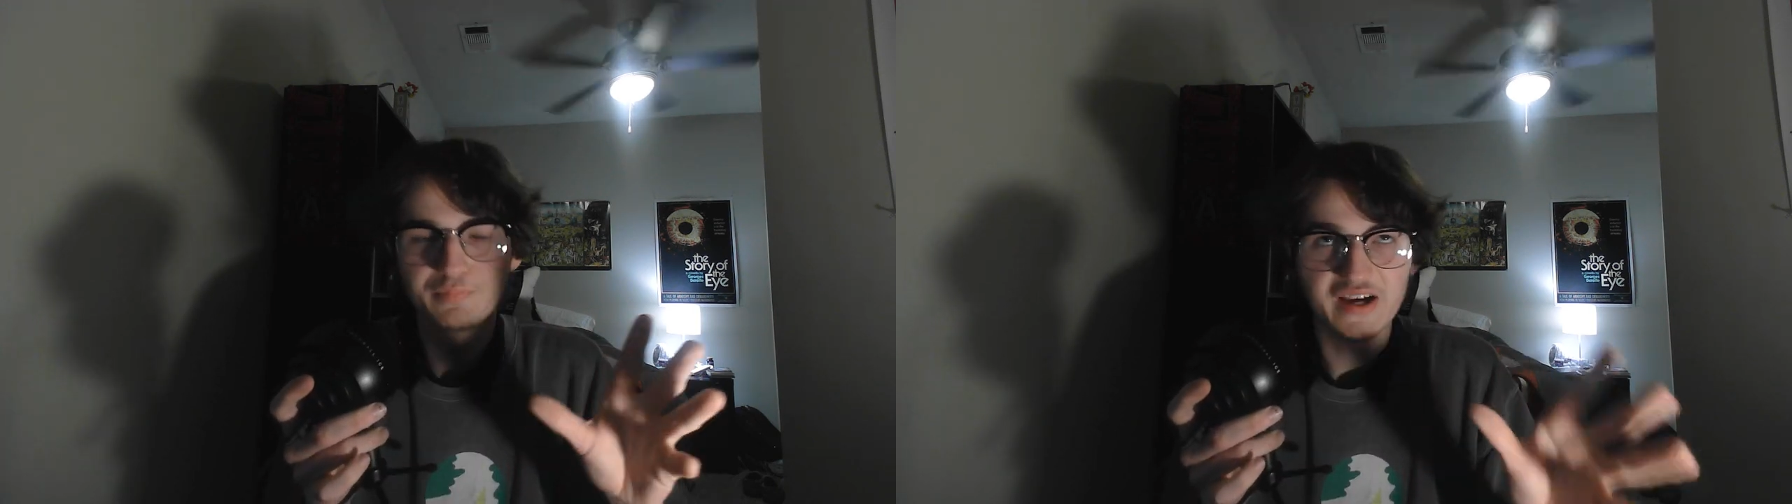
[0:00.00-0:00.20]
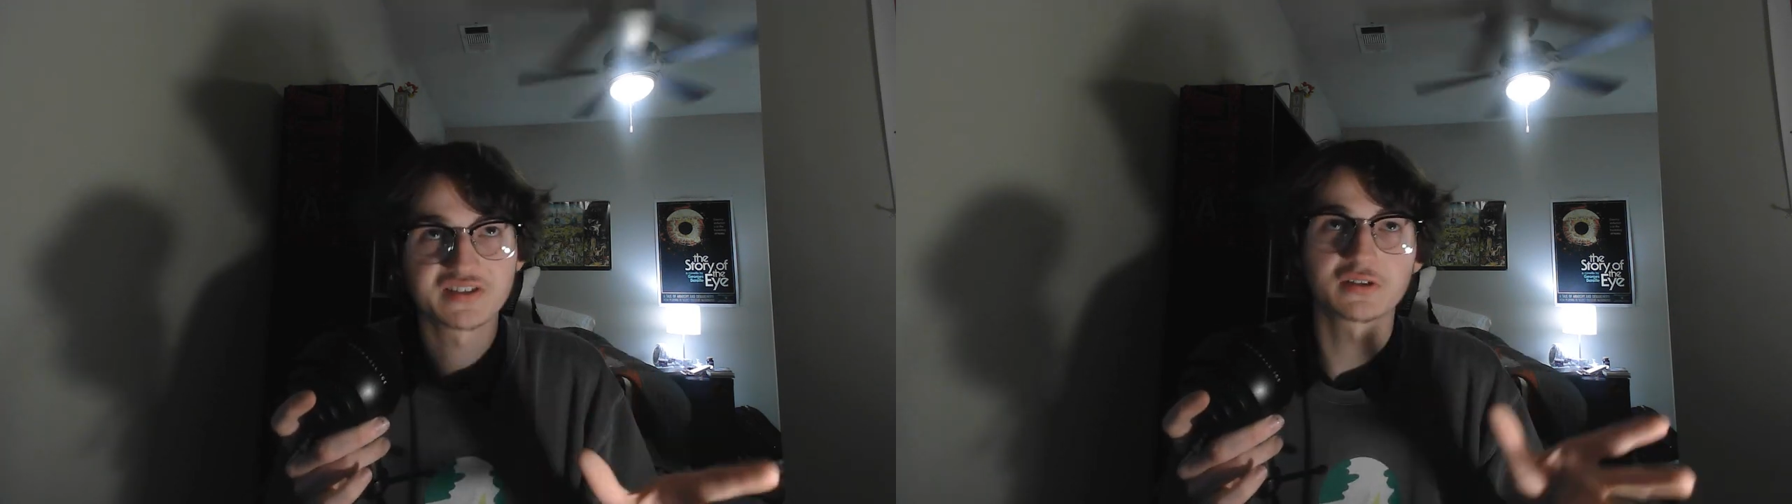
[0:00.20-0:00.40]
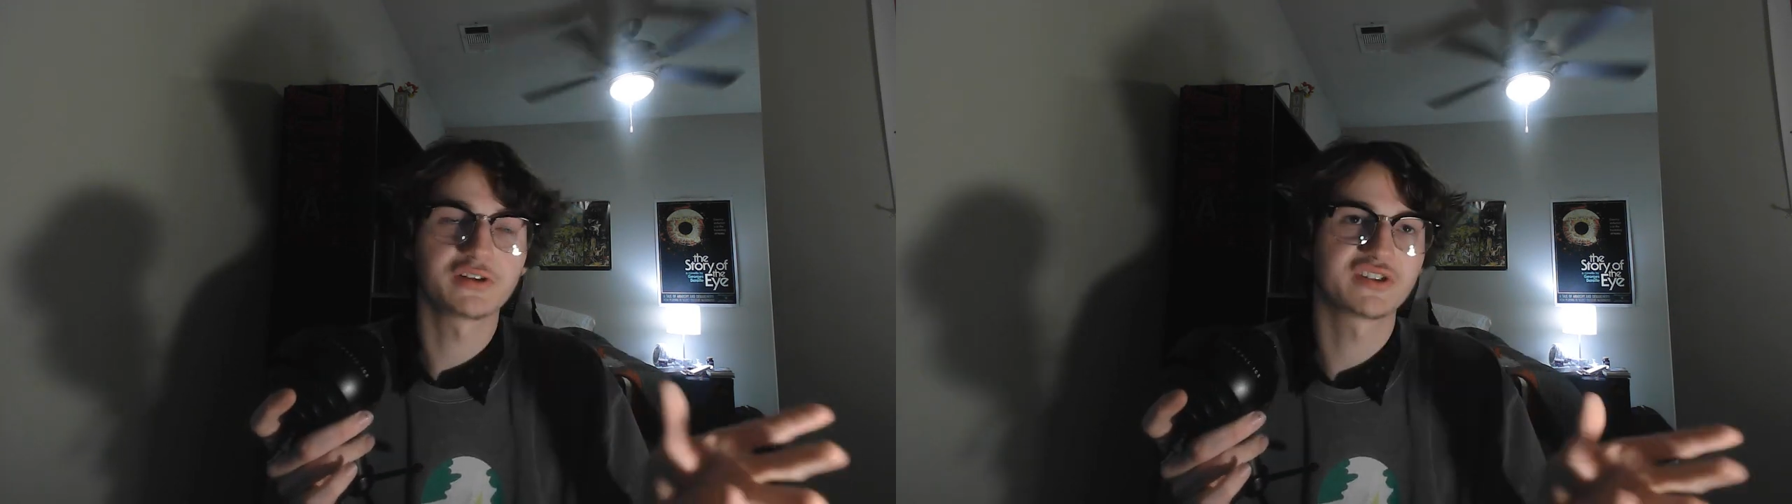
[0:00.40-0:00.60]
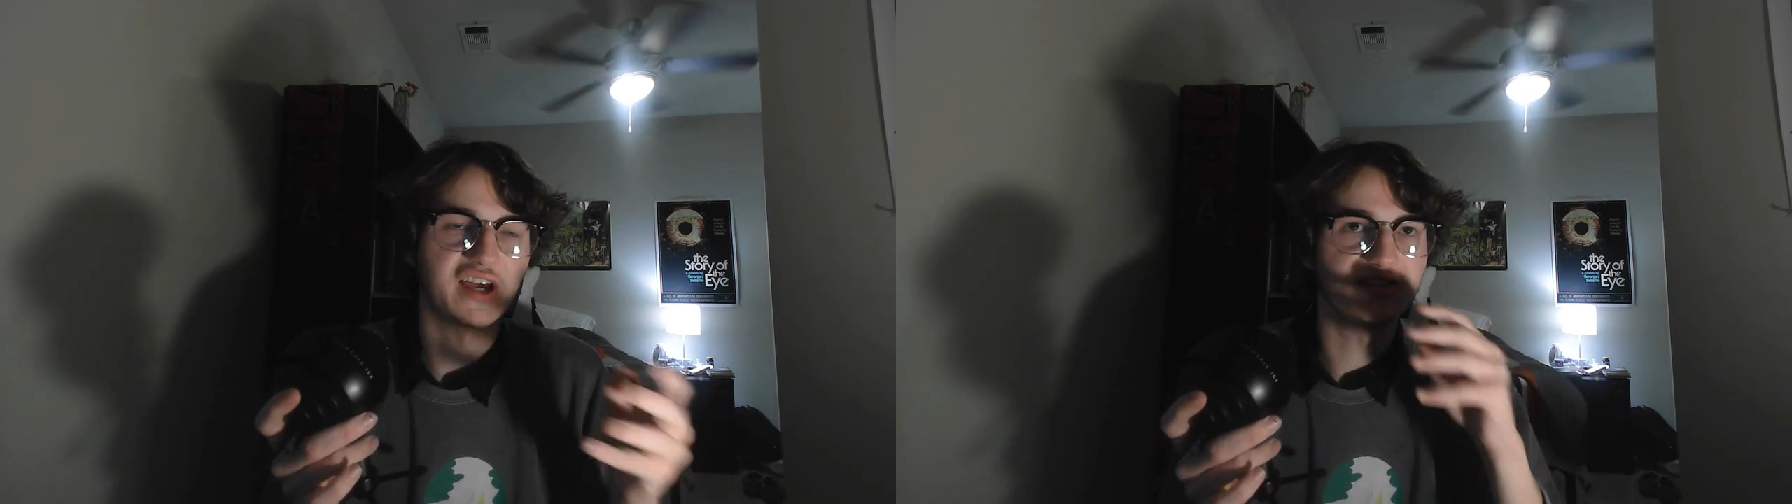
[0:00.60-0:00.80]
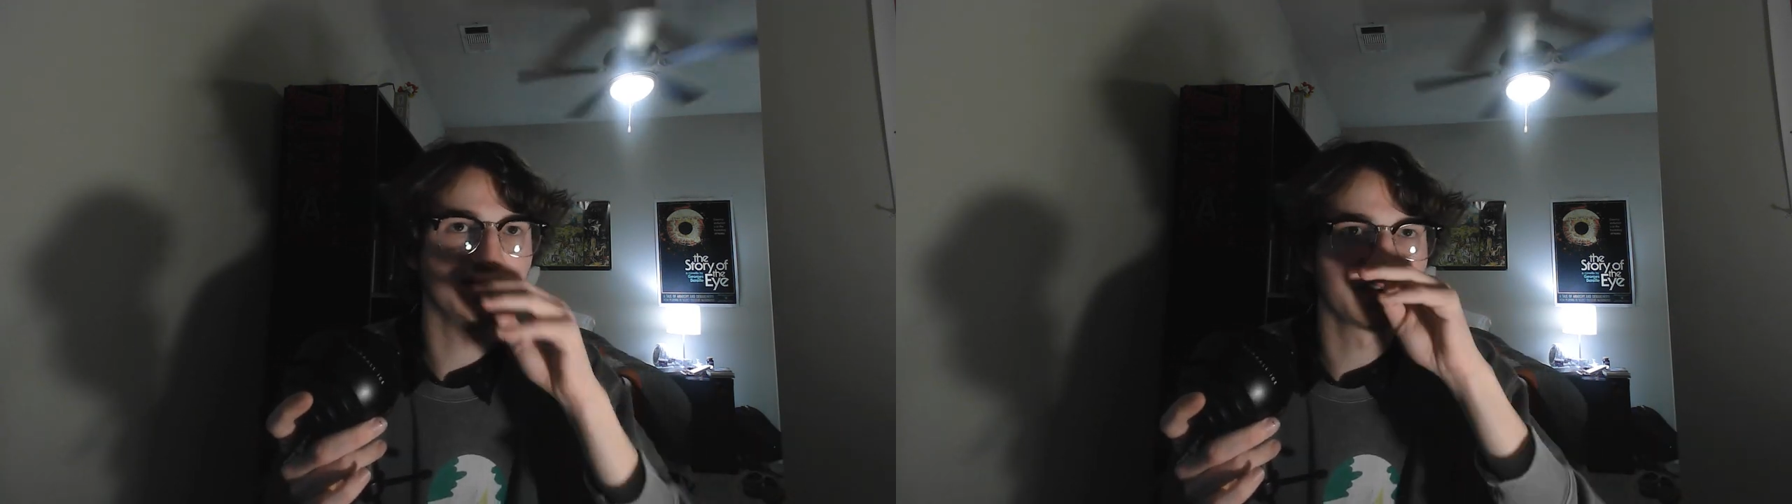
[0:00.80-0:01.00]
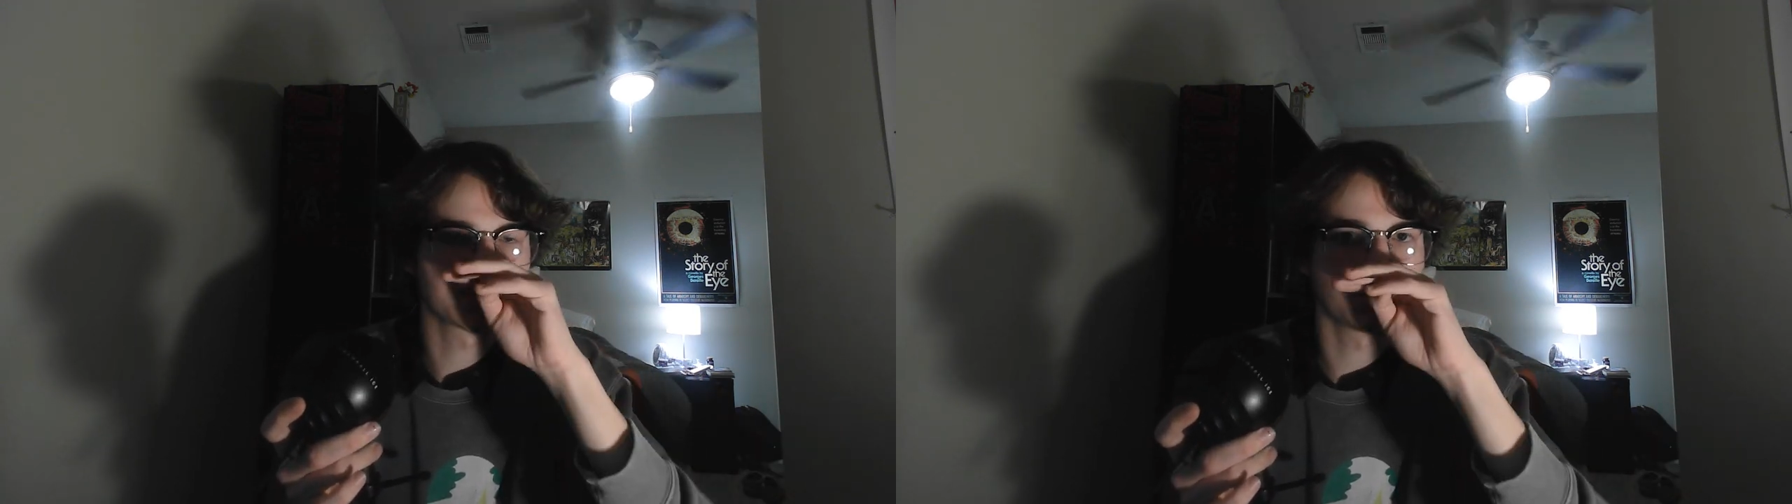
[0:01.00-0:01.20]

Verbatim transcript: basically says this,